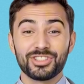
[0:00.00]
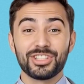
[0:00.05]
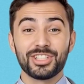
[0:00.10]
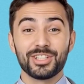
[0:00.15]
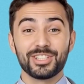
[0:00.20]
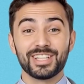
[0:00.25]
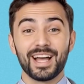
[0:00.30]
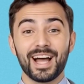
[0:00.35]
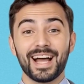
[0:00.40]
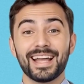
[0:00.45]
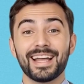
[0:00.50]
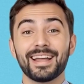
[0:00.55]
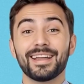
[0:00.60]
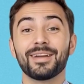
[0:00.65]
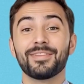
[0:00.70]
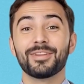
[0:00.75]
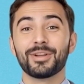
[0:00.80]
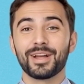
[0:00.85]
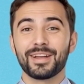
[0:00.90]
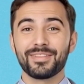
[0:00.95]
to your diet
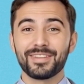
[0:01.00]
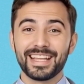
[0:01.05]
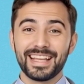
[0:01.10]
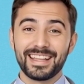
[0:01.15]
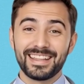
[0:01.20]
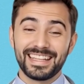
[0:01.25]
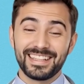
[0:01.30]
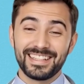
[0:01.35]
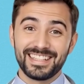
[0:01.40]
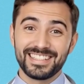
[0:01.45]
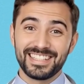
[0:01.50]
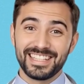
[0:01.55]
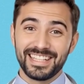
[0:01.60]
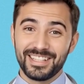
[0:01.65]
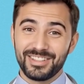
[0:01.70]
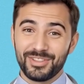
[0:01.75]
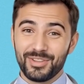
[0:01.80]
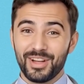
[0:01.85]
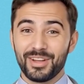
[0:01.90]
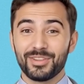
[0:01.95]
if you have kidney
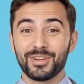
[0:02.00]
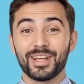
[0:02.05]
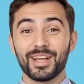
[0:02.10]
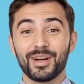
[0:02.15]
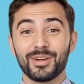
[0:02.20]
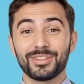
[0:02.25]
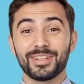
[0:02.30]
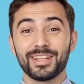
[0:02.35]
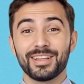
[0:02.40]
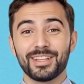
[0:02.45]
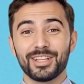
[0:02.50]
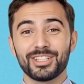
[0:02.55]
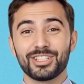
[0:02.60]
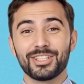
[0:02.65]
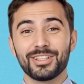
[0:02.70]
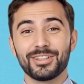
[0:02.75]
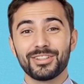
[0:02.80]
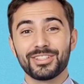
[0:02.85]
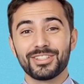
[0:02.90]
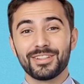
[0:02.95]
disease or other health
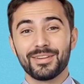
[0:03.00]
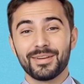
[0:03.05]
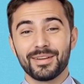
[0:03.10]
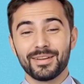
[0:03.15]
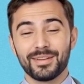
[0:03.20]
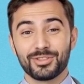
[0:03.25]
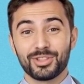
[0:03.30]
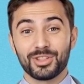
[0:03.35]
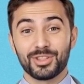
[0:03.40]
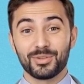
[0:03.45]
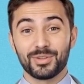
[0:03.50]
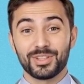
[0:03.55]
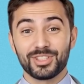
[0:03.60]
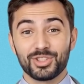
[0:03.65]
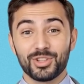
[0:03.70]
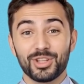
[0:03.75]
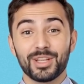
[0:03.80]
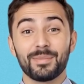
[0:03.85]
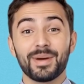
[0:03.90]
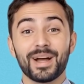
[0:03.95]
conditions. Do you
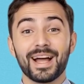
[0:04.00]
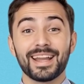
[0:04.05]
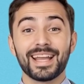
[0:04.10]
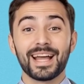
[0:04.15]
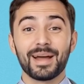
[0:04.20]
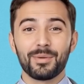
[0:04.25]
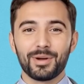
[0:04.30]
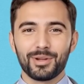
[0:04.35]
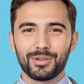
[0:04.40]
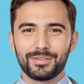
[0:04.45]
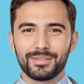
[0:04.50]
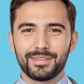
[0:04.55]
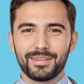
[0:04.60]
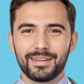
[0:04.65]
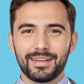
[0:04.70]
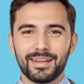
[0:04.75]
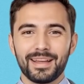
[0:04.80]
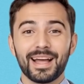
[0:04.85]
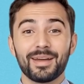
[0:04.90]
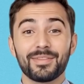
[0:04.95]
enjoy pineapple?
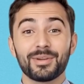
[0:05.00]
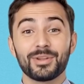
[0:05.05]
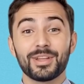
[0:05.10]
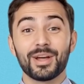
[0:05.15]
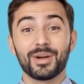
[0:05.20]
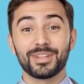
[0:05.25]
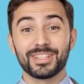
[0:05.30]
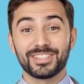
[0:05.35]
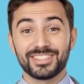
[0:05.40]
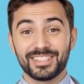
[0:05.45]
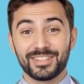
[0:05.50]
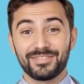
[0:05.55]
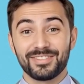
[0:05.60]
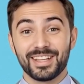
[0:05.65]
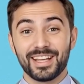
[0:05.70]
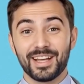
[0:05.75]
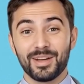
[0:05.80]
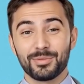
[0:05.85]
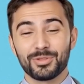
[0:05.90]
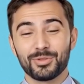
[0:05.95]
Have you noticed if
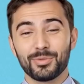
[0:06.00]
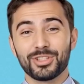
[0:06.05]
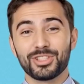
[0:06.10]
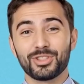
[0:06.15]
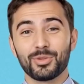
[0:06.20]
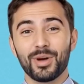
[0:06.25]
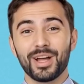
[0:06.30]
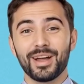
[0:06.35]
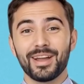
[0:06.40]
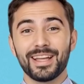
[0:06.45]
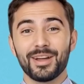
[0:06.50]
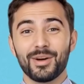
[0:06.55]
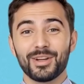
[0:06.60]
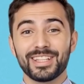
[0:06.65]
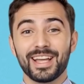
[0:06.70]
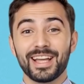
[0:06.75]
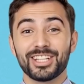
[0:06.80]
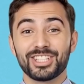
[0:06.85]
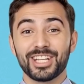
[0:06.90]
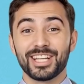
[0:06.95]
it helps with swelling or
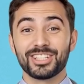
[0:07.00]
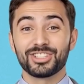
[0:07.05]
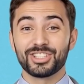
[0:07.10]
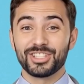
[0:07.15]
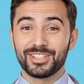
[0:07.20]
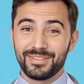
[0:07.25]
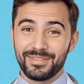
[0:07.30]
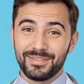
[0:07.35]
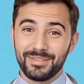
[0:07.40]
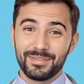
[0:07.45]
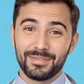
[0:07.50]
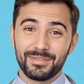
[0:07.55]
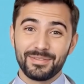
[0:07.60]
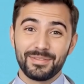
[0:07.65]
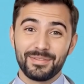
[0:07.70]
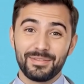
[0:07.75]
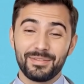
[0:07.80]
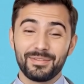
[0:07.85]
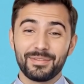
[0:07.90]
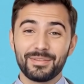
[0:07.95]
digestion?
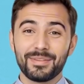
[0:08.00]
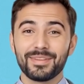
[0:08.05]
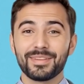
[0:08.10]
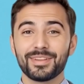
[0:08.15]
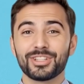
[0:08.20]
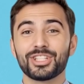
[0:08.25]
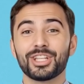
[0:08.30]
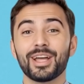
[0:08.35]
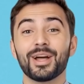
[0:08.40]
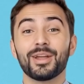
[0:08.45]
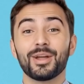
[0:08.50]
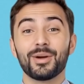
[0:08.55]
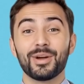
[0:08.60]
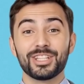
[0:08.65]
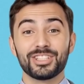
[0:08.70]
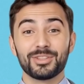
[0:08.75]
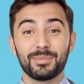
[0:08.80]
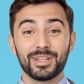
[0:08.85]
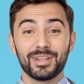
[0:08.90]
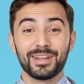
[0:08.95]
Share your
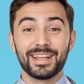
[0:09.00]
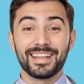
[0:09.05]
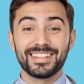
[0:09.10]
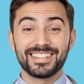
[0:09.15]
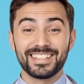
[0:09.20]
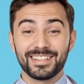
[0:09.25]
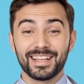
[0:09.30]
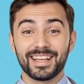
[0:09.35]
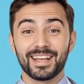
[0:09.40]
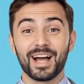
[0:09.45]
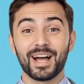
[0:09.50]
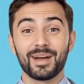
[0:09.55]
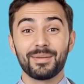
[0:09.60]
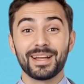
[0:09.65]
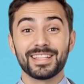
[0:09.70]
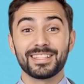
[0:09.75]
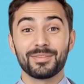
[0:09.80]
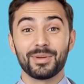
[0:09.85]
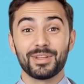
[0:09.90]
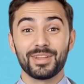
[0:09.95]
experience in the
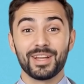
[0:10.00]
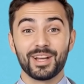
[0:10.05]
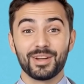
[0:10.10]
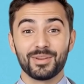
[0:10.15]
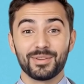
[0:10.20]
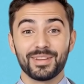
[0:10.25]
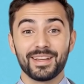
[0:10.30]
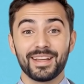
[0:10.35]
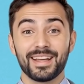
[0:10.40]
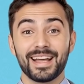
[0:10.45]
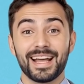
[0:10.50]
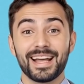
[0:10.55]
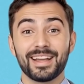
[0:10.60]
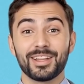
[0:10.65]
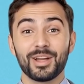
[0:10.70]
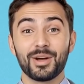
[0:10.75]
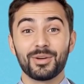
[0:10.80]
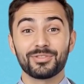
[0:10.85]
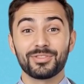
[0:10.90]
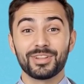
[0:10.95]
comments below, and
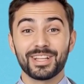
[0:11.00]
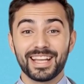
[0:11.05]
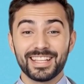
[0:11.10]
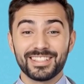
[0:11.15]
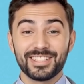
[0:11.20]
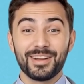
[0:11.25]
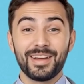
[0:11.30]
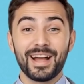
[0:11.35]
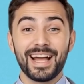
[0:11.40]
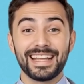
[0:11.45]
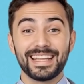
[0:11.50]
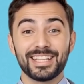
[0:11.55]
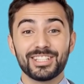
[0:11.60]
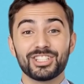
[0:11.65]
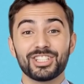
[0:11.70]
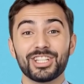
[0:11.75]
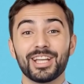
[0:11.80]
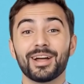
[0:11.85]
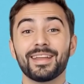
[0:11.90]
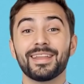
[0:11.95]
don't forget to like and
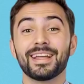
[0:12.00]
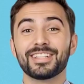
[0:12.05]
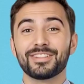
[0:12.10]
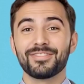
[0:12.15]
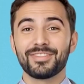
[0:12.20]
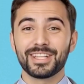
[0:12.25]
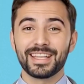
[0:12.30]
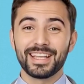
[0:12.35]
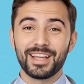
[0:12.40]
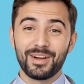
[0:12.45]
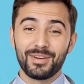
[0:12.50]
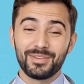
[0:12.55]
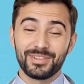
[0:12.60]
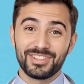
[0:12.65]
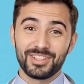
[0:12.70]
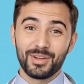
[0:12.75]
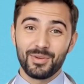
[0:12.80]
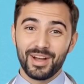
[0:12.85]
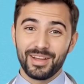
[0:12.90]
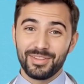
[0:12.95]
share this video
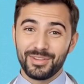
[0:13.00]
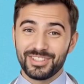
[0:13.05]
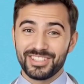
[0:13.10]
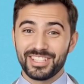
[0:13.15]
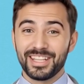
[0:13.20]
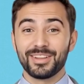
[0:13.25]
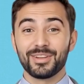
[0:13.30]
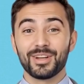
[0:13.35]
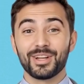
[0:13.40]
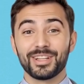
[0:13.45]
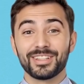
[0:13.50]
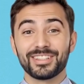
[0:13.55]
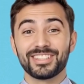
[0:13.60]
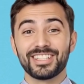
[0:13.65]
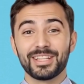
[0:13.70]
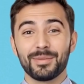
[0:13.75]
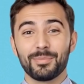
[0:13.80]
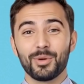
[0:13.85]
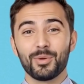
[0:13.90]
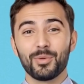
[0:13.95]
so others can learn
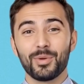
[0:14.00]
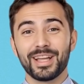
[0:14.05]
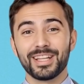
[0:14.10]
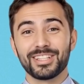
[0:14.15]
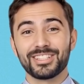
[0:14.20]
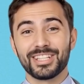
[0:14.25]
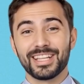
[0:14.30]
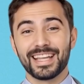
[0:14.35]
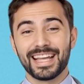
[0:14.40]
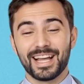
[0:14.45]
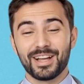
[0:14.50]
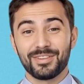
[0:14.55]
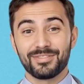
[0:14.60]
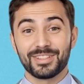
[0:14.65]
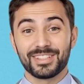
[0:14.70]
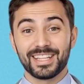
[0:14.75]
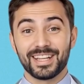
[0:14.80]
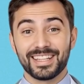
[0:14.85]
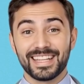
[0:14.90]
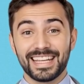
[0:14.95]
simple ways to care
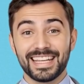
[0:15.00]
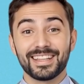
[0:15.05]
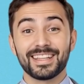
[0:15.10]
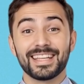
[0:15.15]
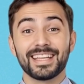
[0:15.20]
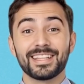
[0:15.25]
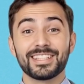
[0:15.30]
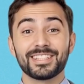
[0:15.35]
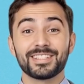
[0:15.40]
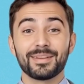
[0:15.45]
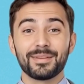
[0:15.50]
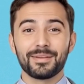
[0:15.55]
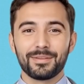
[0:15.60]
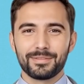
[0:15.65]
for their kidneys.